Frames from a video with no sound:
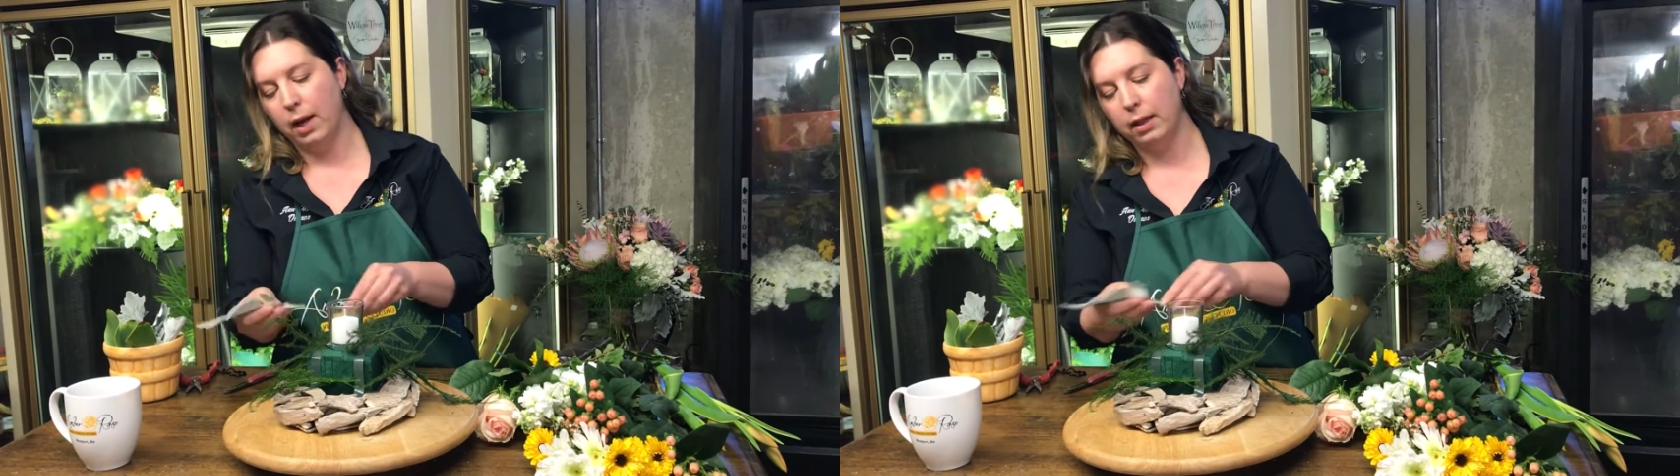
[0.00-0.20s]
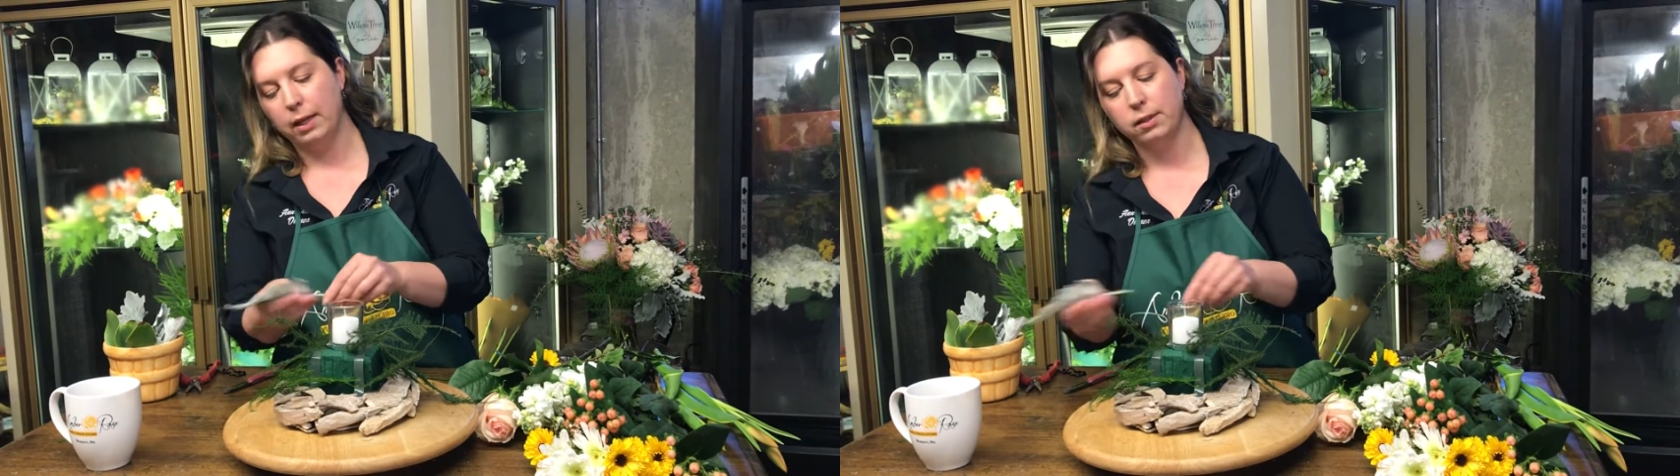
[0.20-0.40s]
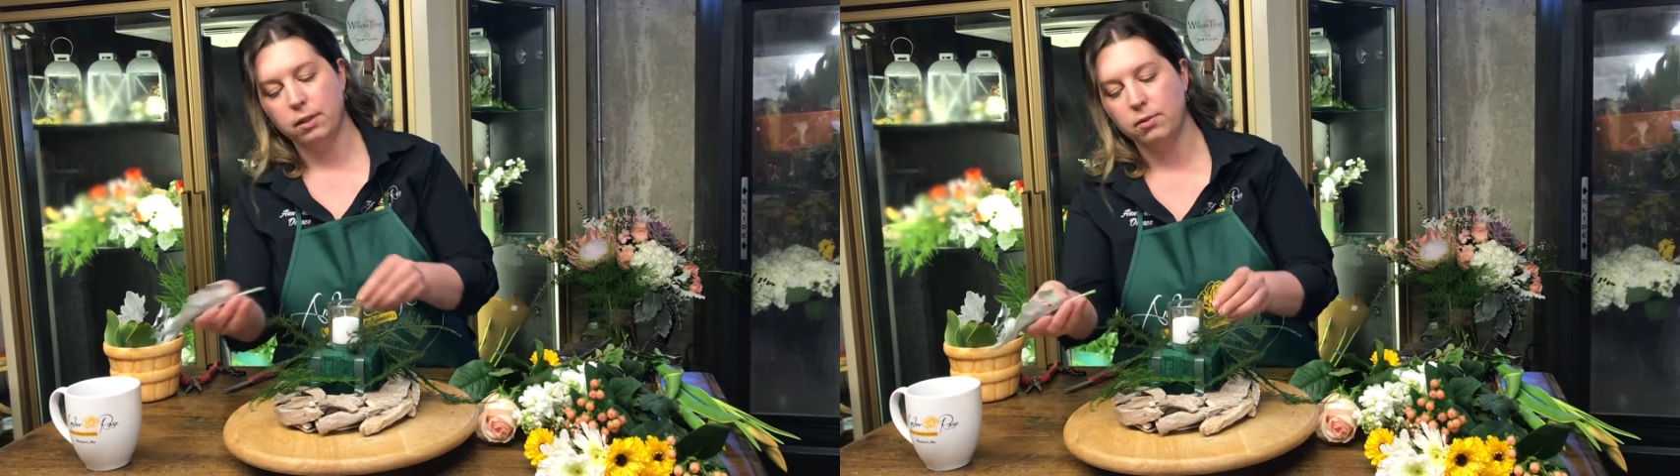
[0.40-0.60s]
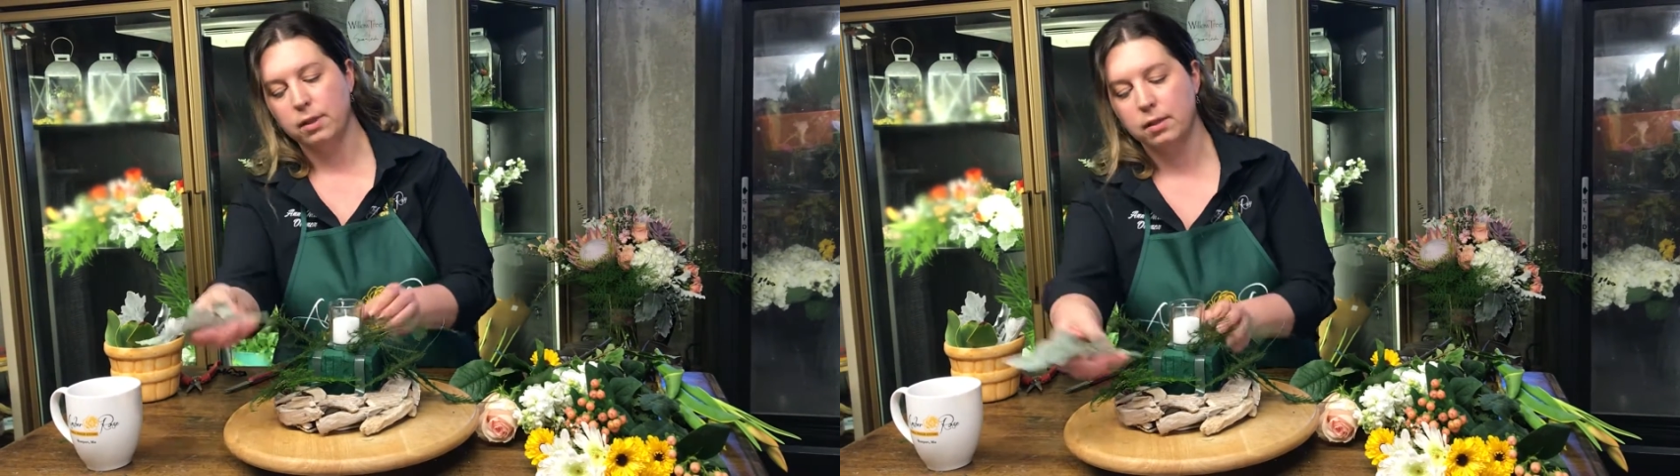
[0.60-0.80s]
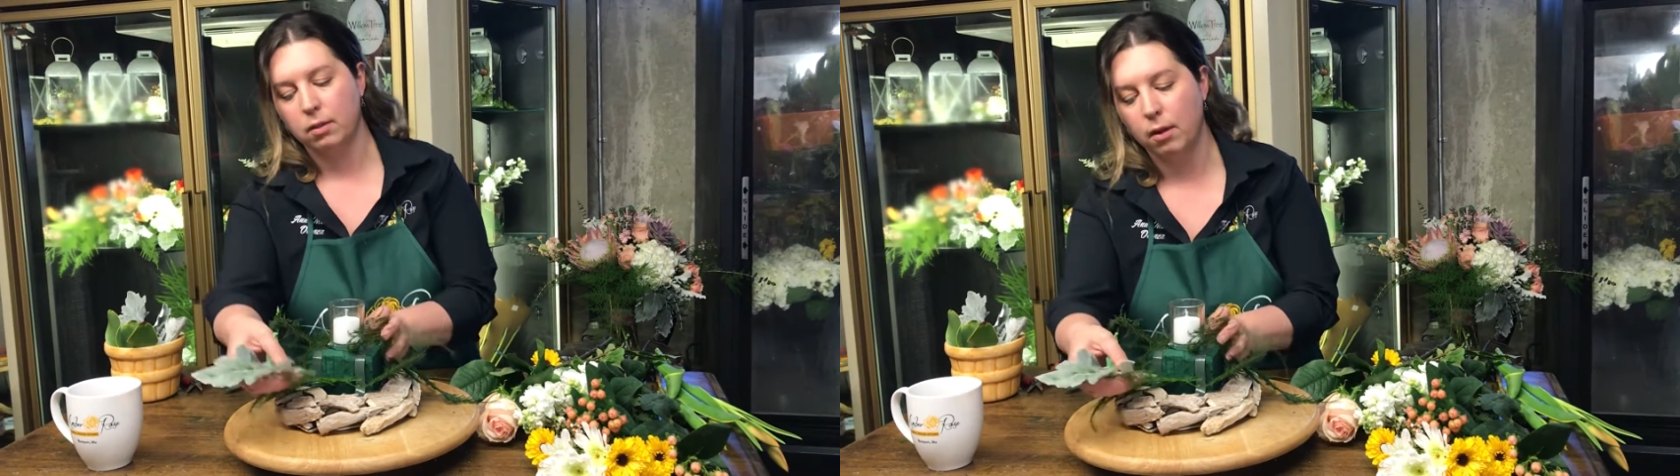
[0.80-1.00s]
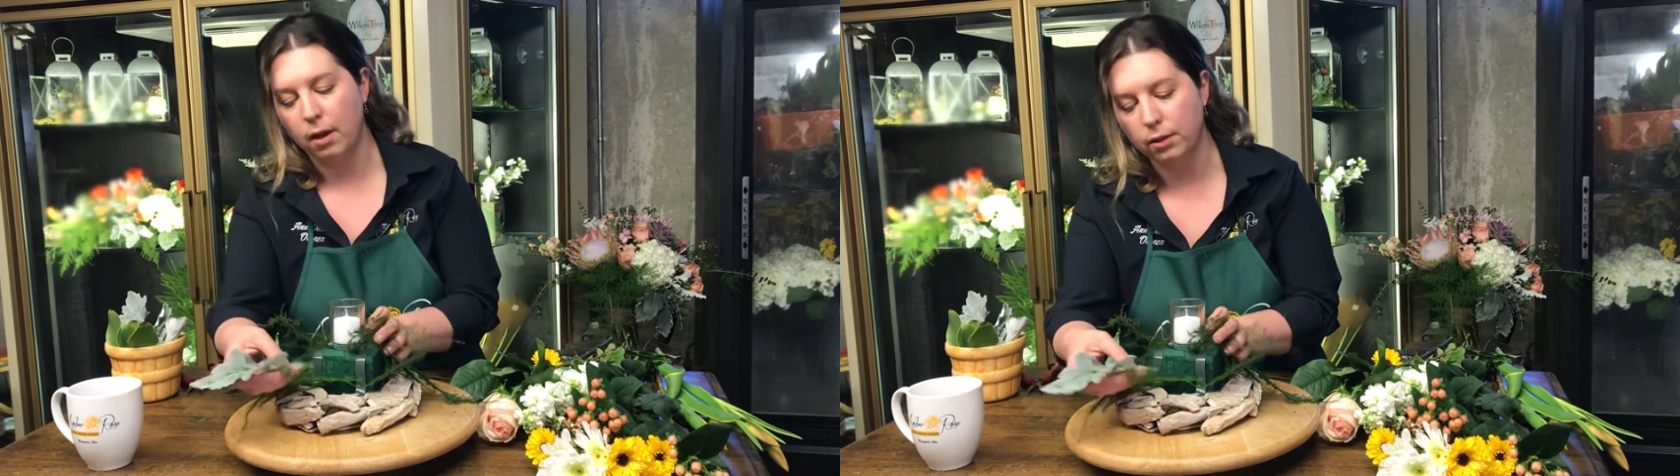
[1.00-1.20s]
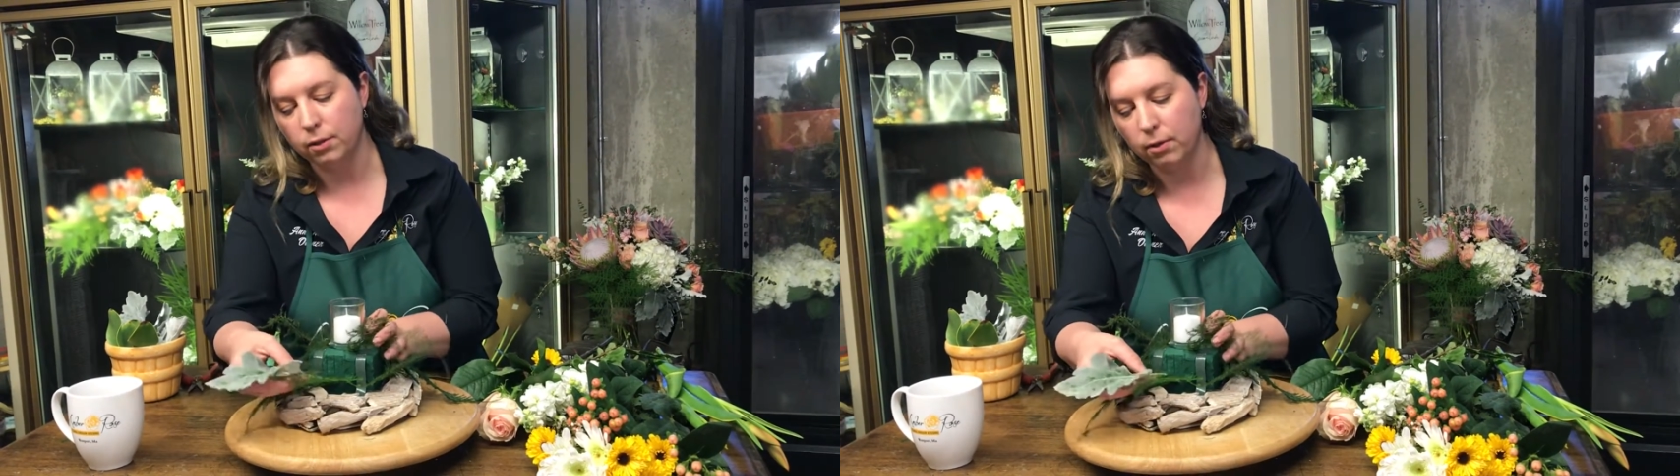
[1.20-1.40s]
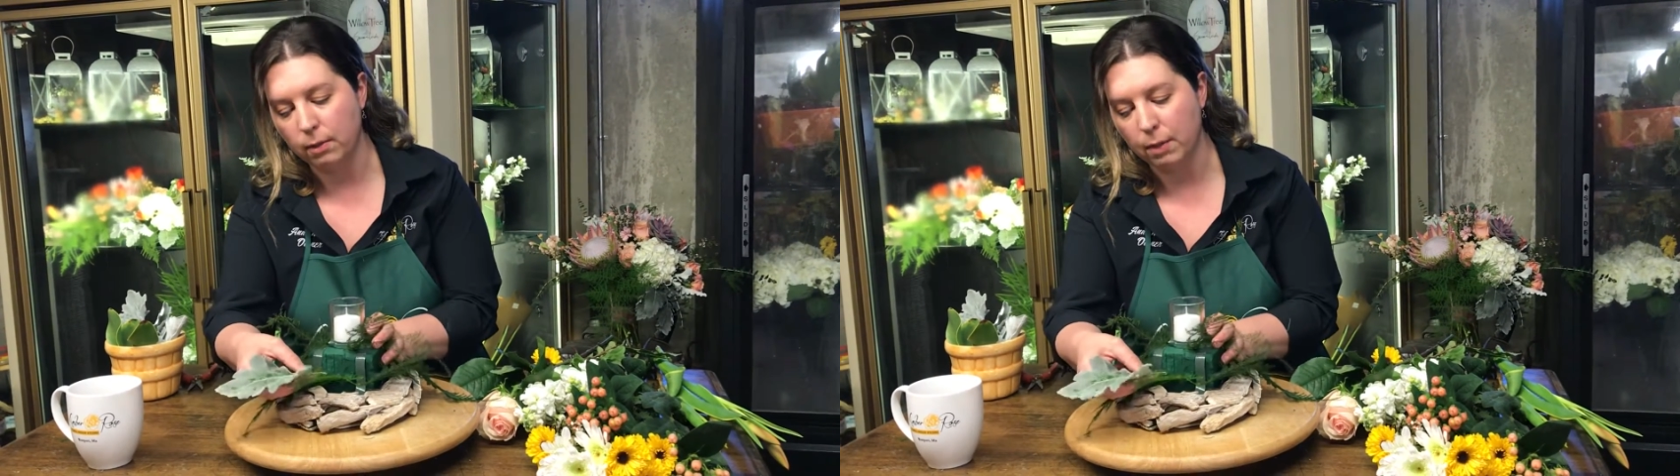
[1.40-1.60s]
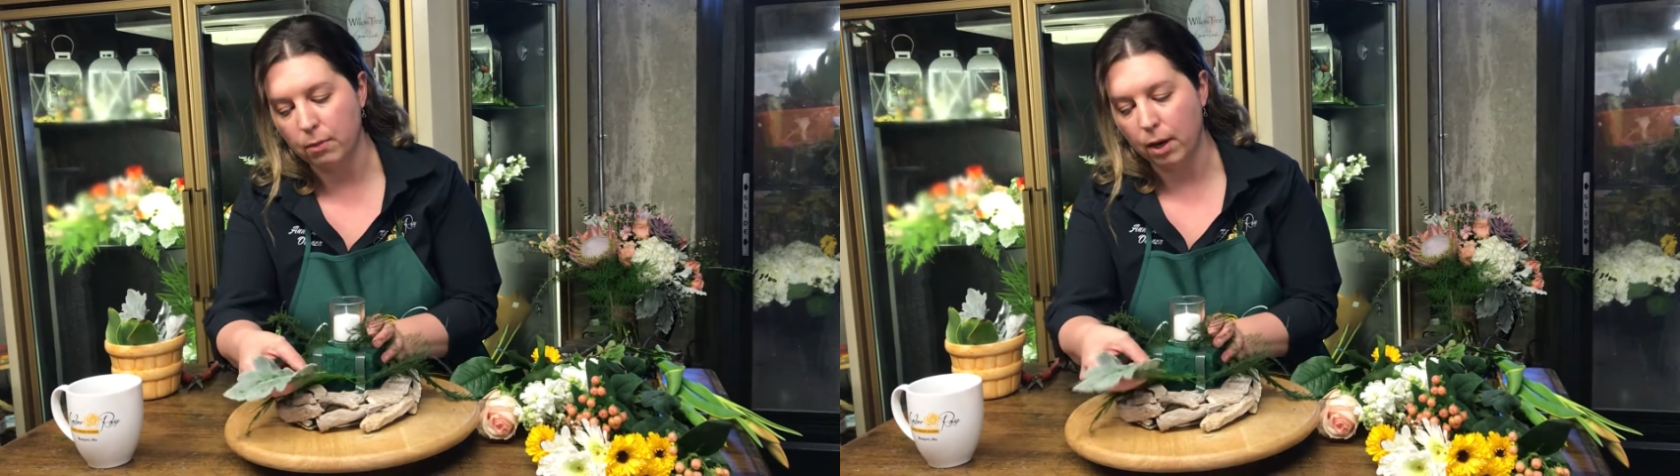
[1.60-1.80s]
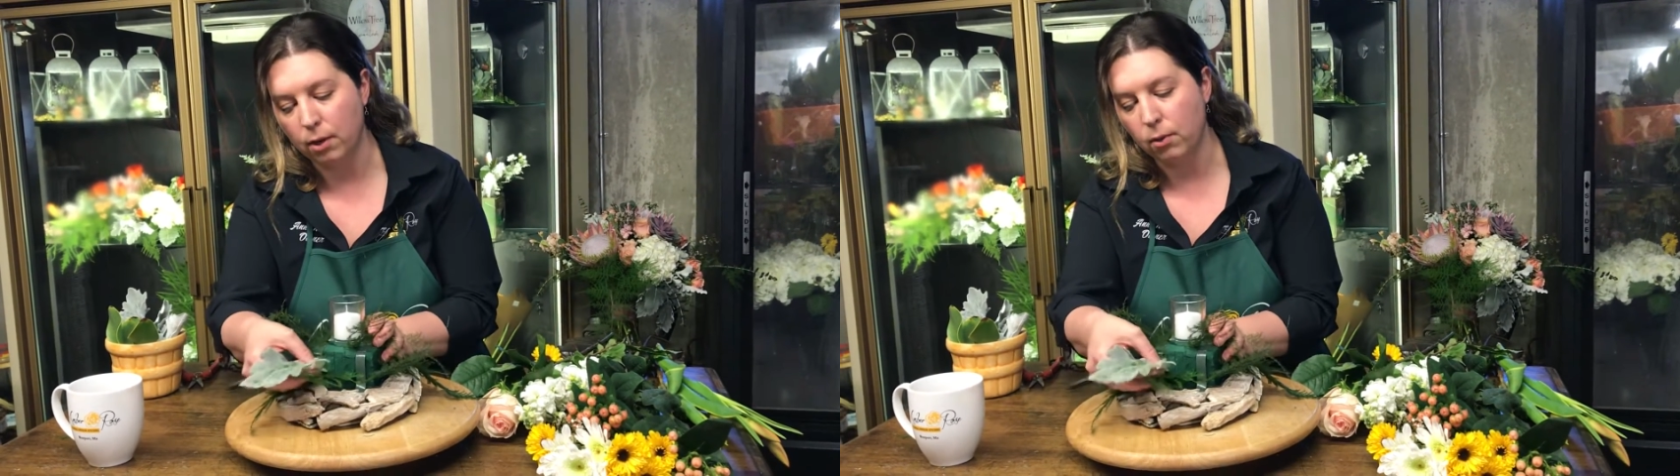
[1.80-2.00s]
I like to use this a lot too in my
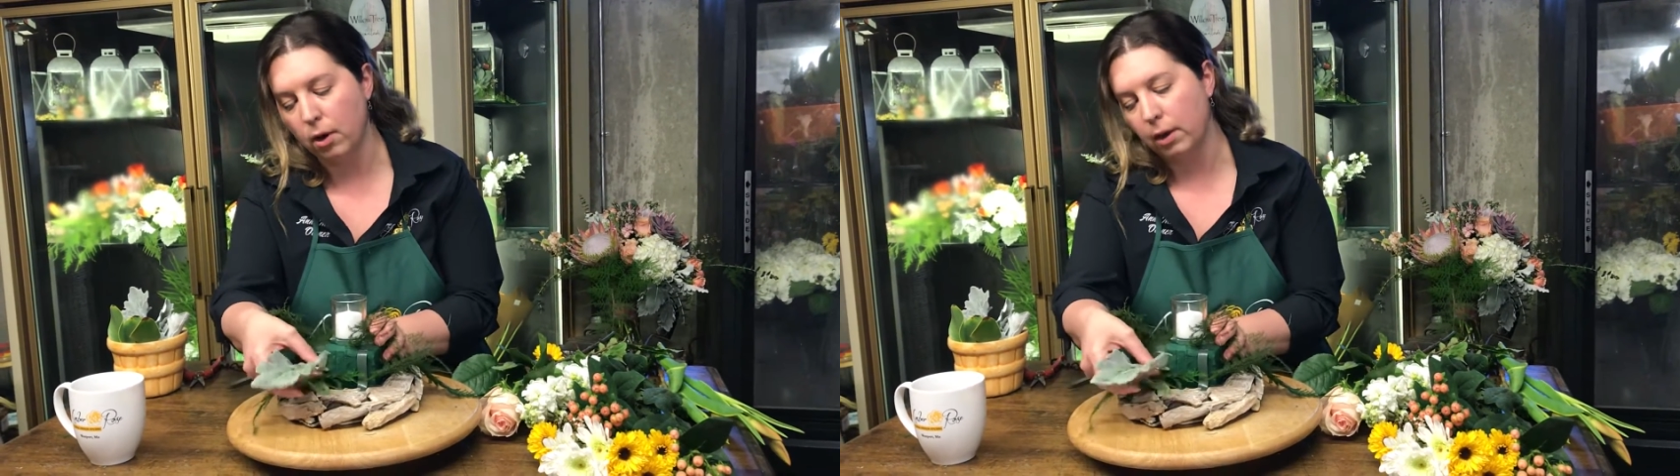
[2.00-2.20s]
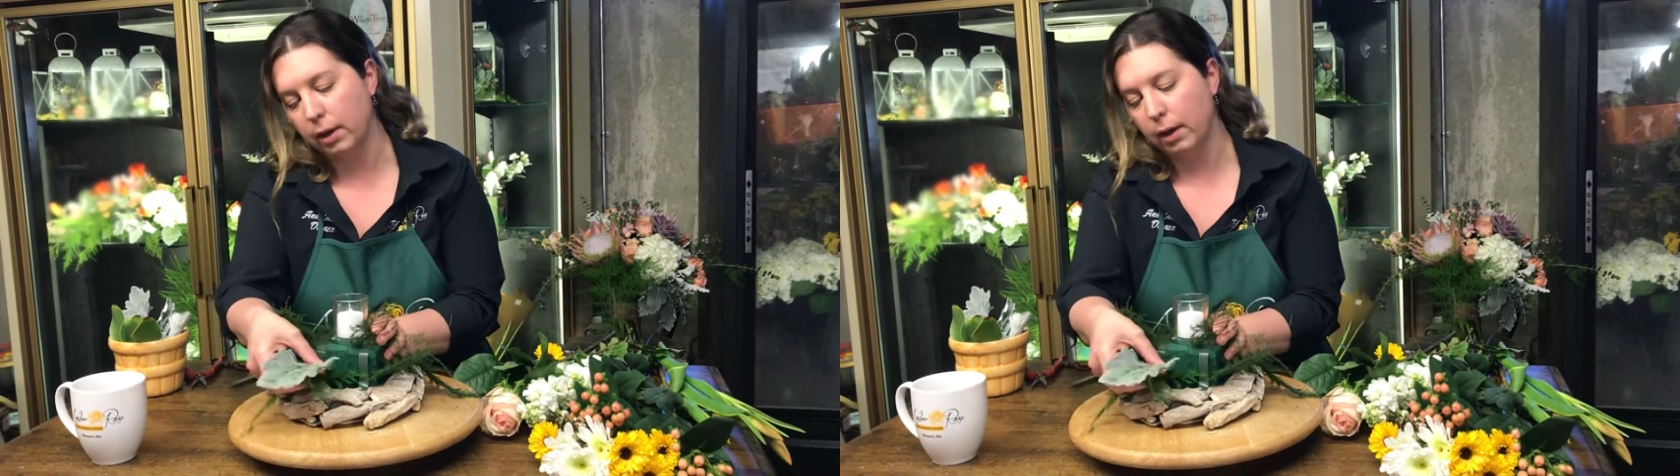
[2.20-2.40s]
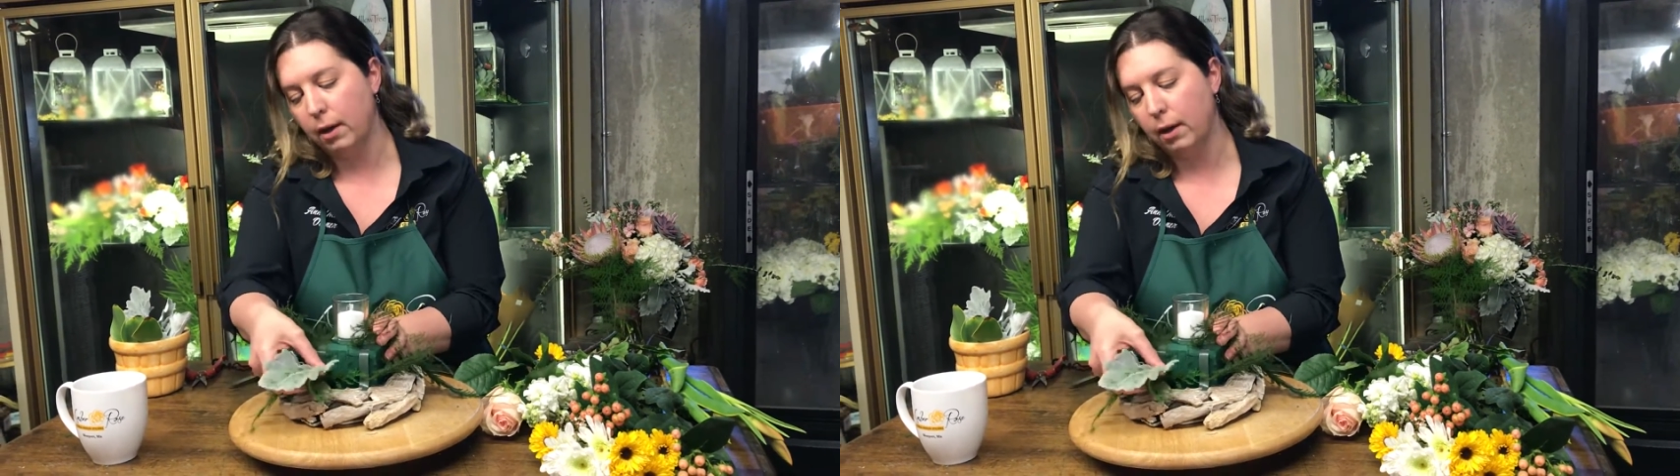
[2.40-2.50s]
bridal work.